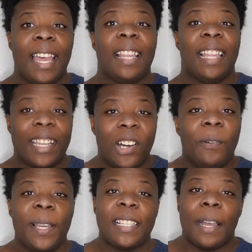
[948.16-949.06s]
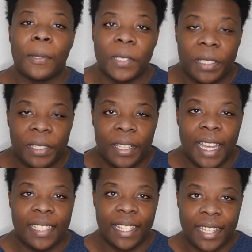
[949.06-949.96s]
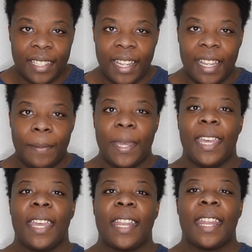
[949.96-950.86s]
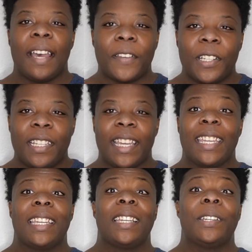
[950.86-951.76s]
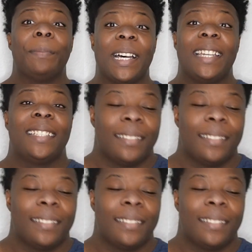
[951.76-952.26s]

like always, I will see you guys next time, and have a good night. Goodbye.